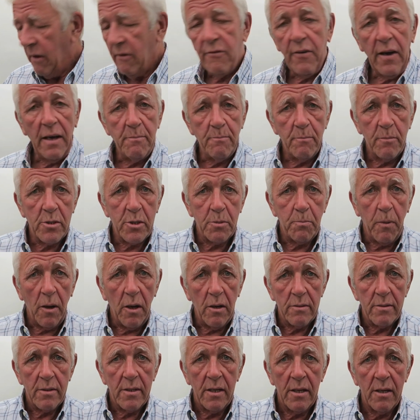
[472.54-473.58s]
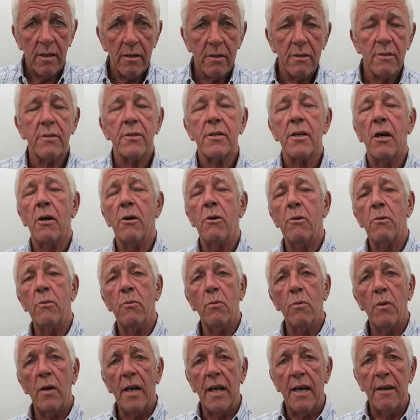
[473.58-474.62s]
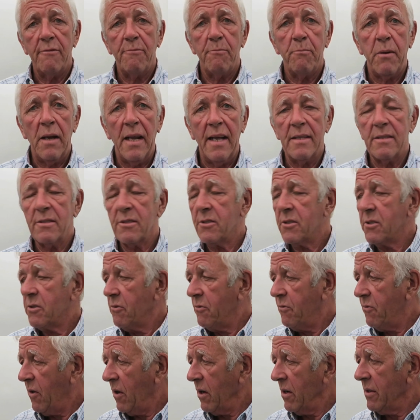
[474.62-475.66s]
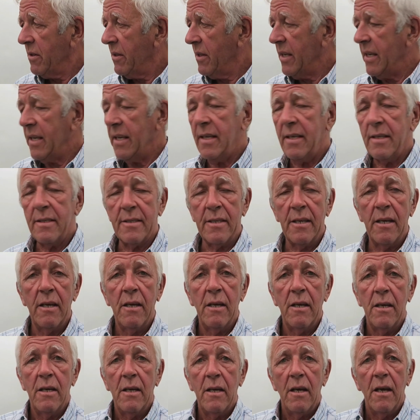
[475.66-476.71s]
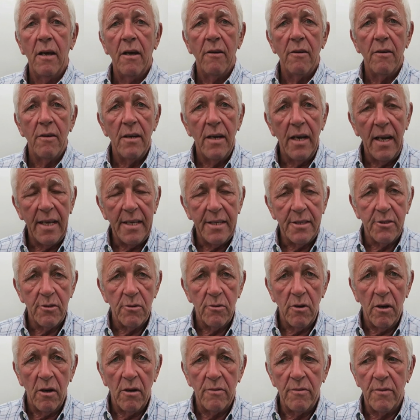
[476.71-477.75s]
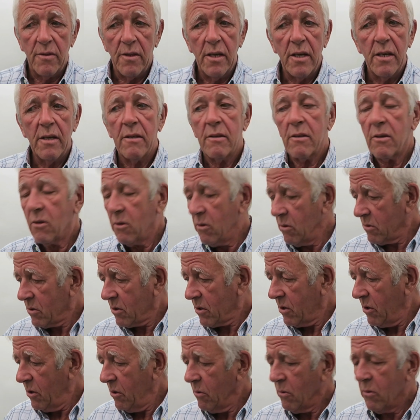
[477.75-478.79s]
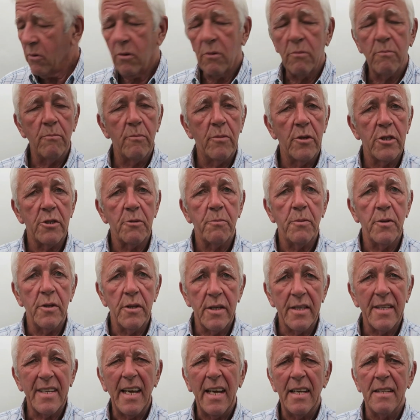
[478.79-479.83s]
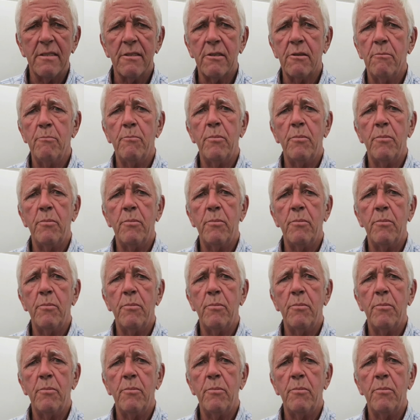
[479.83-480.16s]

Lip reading: fem spot, so we'll have plants to follow these later on. They're good cucumbers, but they tend to